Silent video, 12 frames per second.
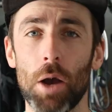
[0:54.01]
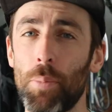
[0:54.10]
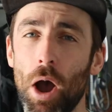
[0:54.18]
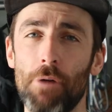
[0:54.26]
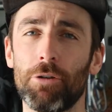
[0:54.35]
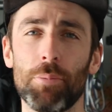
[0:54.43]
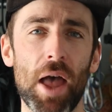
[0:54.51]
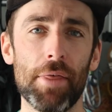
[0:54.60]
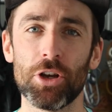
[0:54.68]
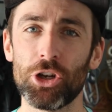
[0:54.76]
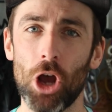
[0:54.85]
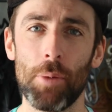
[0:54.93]
Apart from that,
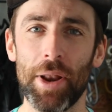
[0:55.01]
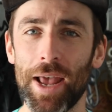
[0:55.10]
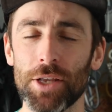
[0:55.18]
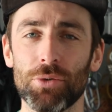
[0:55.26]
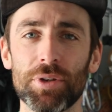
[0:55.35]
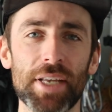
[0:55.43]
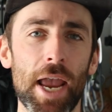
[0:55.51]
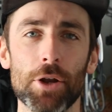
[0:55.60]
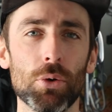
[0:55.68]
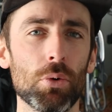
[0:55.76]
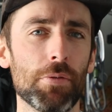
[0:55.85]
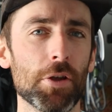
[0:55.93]
the Shaman has
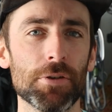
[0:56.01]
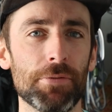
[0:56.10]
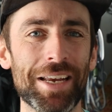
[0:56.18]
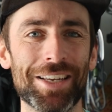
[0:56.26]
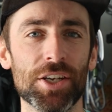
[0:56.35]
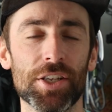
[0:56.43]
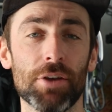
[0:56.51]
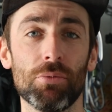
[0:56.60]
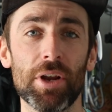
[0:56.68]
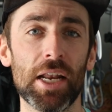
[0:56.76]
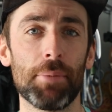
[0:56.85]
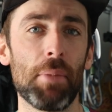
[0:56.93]
retained all of those features that
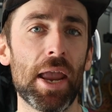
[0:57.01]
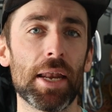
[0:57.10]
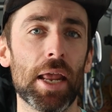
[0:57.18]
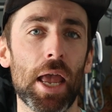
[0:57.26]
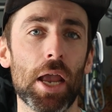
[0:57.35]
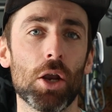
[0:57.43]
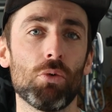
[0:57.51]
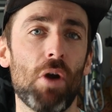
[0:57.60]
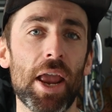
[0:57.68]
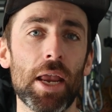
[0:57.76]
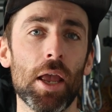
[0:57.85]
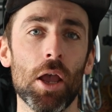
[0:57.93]
really made it a
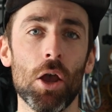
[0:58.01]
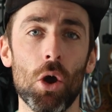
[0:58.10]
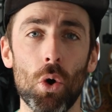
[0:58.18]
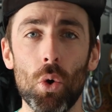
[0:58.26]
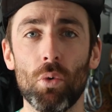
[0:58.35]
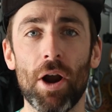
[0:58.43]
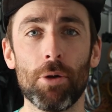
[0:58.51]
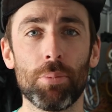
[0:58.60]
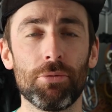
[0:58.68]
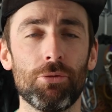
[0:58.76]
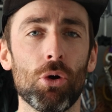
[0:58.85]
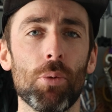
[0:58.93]
great all-round
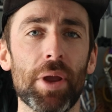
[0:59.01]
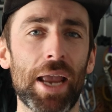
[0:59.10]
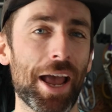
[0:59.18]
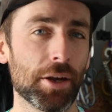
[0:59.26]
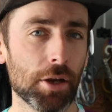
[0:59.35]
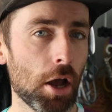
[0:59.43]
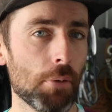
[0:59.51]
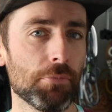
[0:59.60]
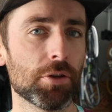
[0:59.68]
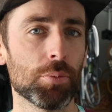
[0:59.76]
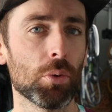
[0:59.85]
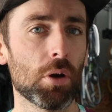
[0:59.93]
performing and
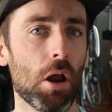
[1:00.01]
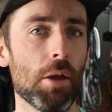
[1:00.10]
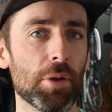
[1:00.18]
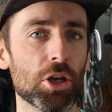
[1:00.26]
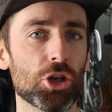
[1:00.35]
comfortable climbing